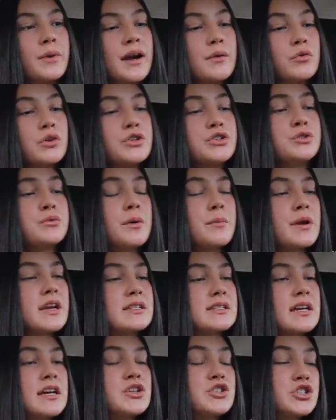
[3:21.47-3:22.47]
I want to do my
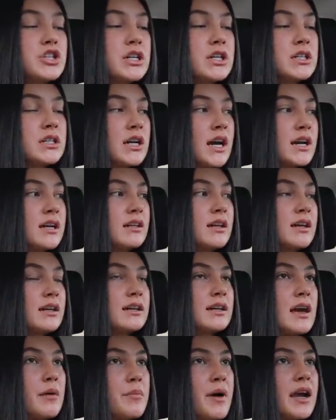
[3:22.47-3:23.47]
meditation, kind of
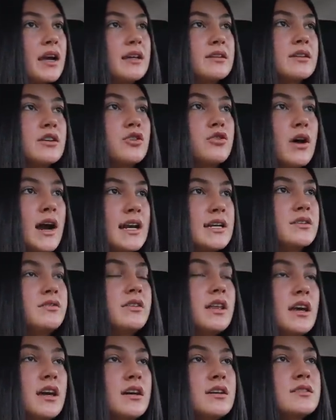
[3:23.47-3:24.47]
like get back in the grind of
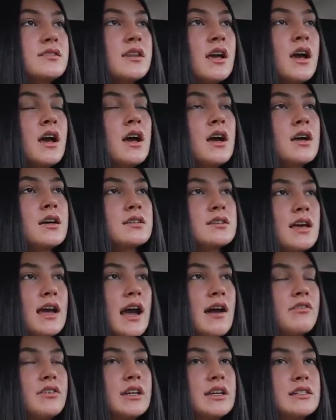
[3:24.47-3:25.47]
things, because I
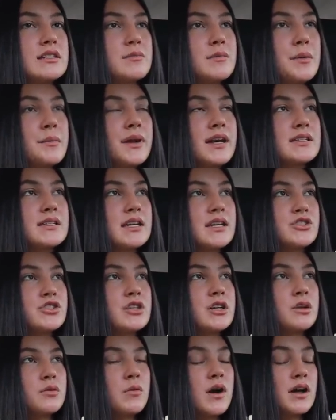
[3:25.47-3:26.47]
haven't like done my
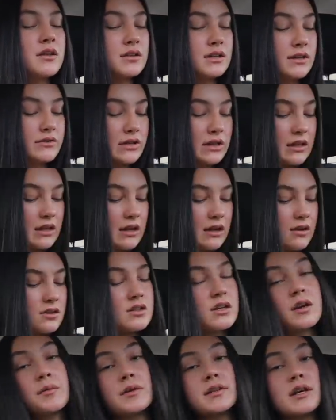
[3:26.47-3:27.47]
meditation in a while and everything. I'll
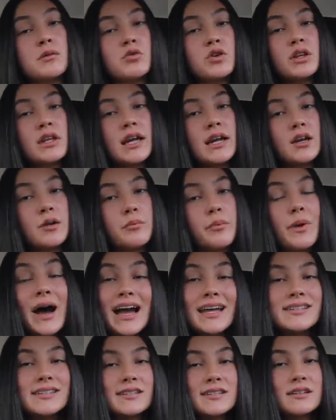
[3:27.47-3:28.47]
talk about that more later,
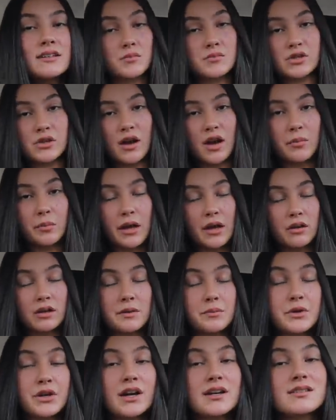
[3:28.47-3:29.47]
but I'm so happy. I'll
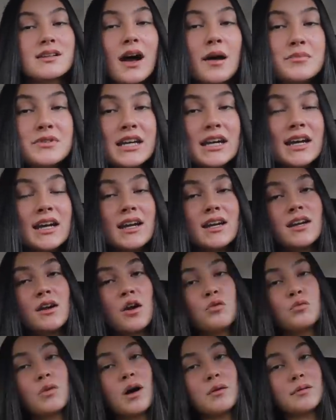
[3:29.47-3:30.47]
keep you guys updated
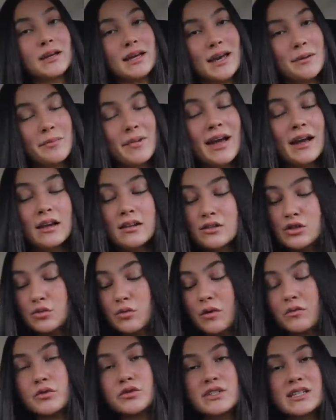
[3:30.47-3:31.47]
while we get back into
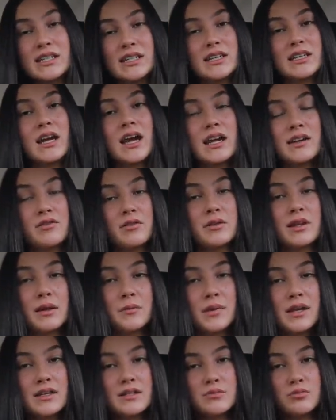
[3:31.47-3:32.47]
our routine. I even
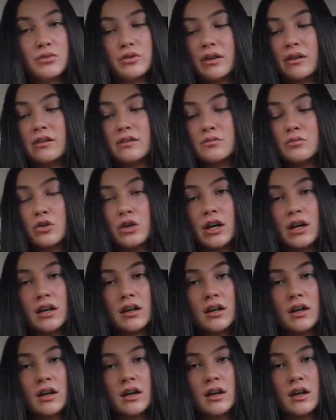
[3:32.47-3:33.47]
like made a smoothie this morning.
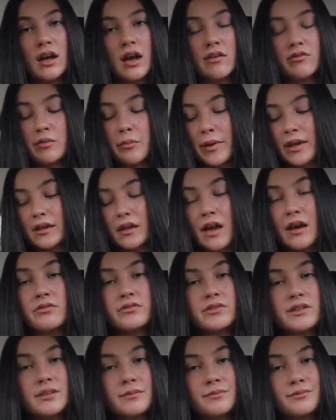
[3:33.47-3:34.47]
I have a bit
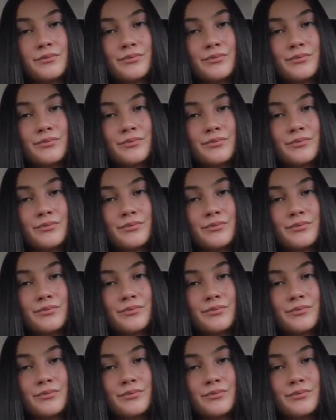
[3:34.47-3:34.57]
left.